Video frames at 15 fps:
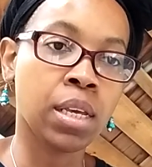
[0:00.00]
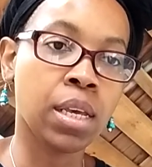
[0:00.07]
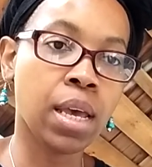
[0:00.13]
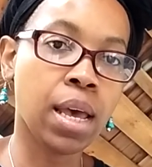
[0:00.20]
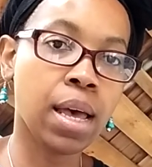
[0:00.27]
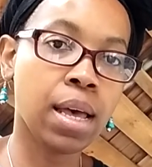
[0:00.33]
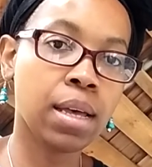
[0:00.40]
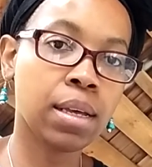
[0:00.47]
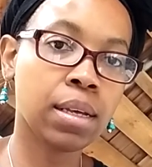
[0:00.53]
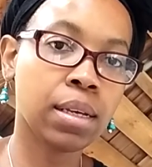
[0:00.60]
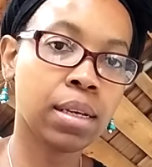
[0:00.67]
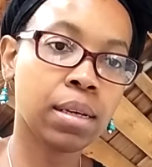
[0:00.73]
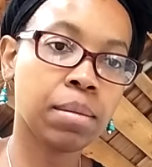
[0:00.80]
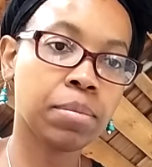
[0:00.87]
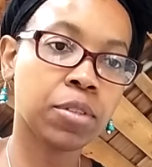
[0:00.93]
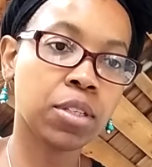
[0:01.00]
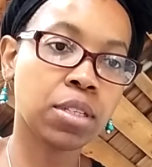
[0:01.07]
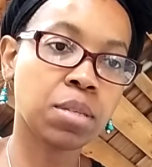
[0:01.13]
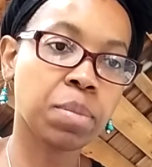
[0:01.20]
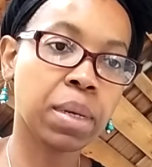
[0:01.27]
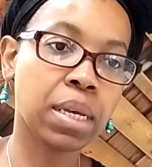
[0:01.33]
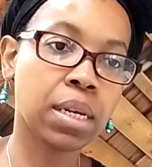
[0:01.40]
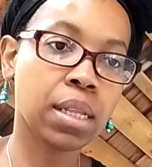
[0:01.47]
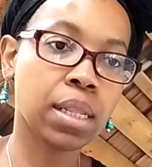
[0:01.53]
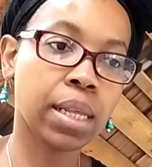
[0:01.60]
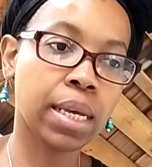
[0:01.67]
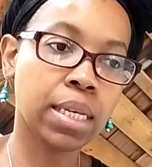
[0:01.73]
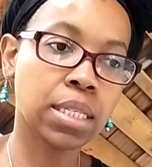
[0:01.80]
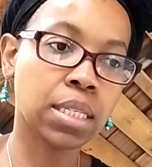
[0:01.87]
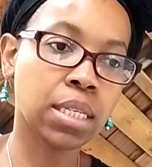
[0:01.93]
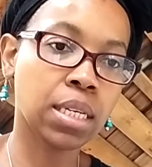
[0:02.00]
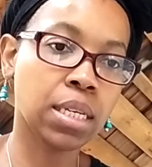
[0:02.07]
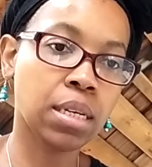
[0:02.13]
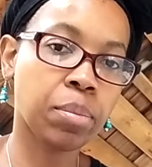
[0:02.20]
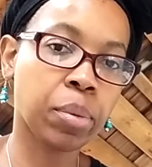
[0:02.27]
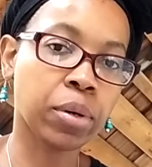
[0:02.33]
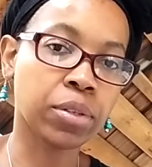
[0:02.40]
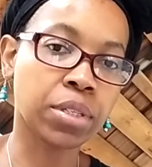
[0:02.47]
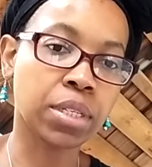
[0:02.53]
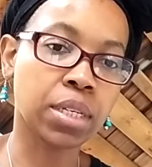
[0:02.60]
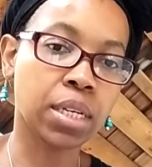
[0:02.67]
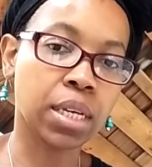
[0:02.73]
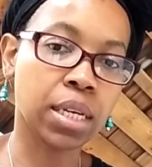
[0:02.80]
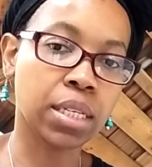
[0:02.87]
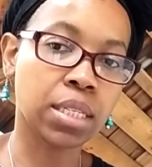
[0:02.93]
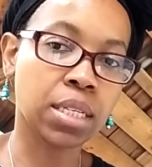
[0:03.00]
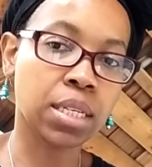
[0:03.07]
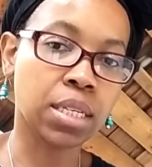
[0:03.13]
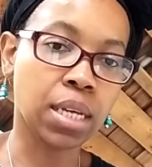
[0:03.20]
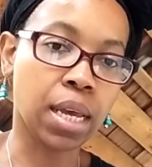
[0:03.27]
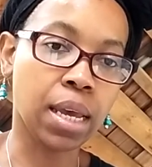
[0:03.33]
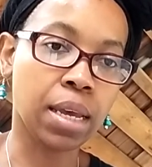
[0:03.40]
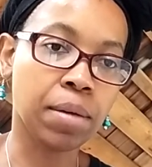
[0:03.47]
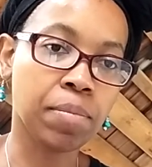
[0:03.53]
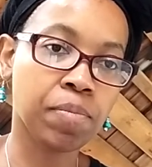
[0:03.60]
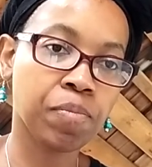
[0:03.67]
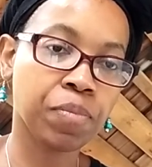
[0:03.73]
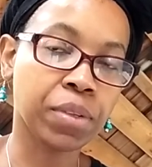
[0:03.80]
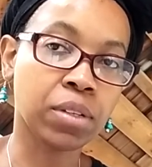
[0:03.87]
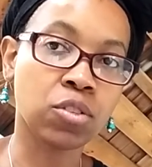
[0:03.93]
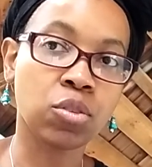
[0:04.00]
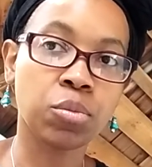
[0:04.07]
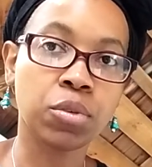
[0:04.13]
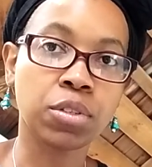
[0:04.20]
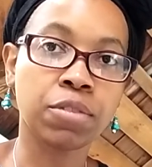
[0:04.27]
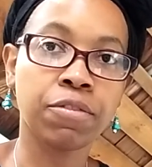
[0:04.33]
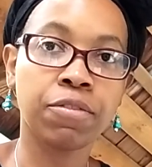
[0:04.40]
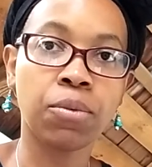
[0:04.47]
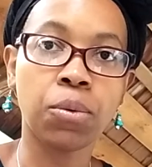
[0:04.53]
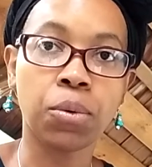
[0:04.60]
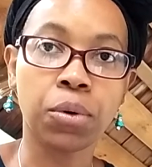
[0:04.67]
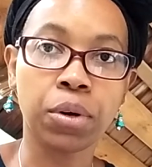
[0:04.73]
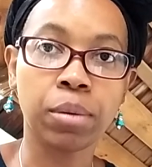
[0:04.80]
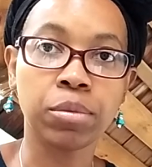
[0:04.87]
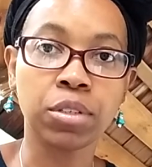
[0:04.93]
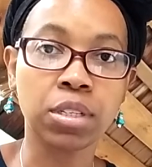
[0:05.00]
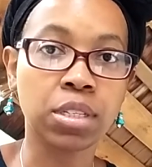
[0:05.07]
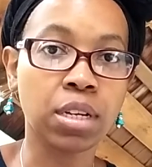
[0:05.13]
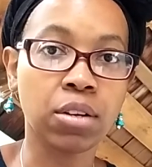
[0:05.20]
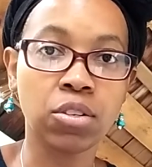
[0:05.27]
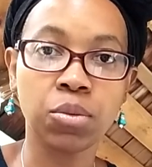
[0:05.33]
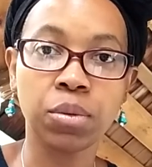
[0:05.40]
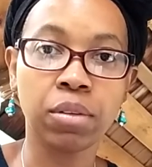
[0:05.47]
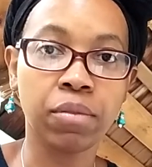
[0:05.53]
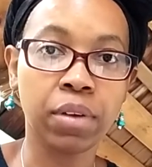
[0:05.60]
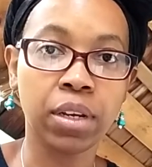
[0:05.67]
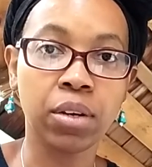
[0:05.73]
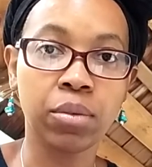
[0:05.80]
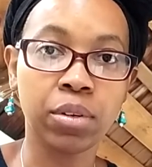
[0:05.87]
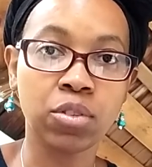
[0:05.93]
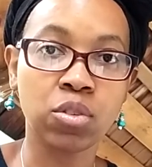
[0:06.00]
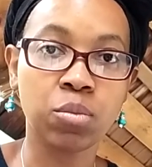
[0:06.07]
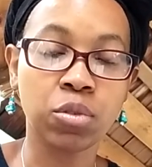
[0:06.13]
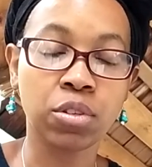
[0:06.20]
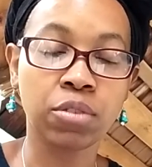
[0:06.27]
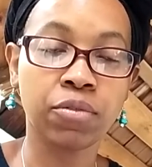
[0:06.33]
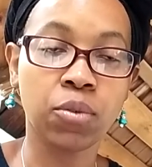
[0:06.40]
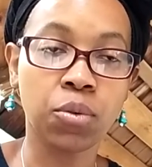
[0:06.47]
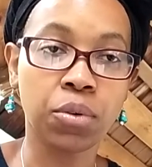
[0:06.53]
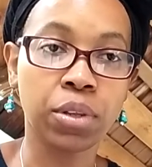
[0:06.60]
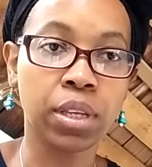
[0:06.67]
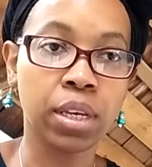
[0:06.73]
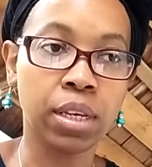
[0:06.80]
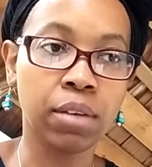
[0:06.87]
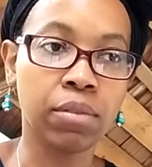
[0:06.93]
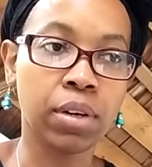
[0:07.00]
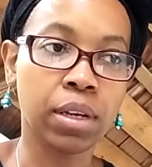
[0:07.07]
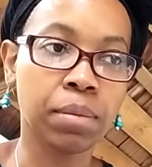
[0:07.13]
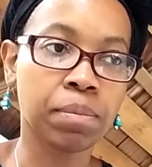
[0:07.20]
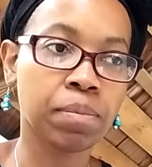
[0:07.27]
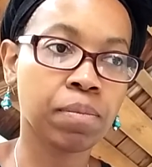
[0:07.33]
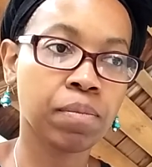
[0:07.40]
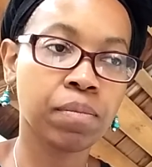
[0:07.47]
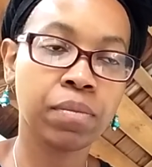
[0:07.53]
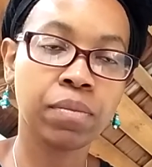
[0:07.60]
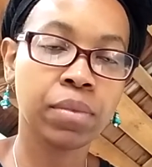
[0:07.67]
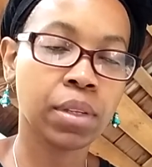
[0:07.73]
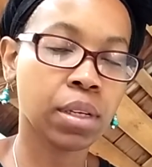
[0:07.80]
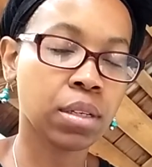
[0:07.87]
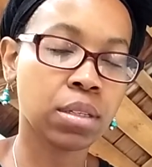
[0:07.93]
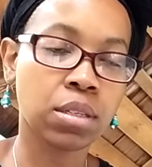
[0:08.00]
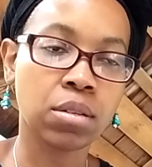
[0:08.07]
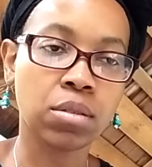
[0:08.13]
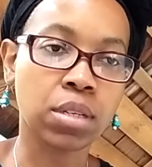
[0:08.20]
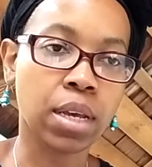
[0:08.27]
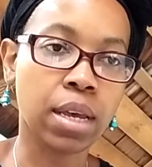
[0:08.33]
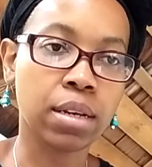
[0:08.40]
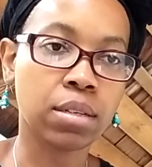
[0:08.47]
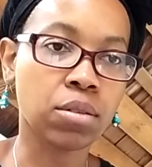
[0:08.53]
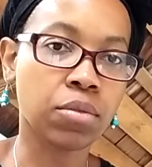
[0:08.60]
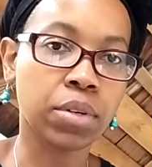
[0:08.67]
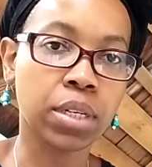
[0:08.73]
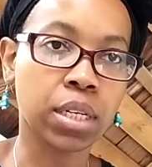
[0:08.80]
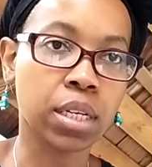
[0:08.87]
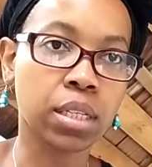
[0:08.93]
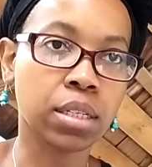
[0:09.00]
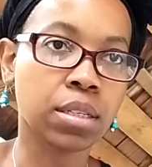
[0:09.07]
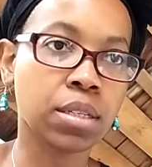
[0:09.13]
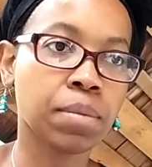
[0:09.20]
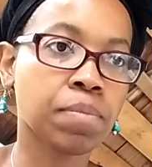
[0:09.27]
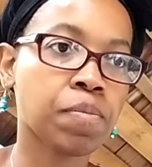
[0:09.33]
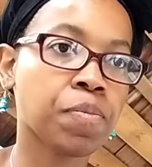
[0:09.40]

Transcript: yeah, I'm just being a lazy person again today. It's almost 4. I'm just now doing the video and it's almost 4 in the evening. So sad, so ridiculous.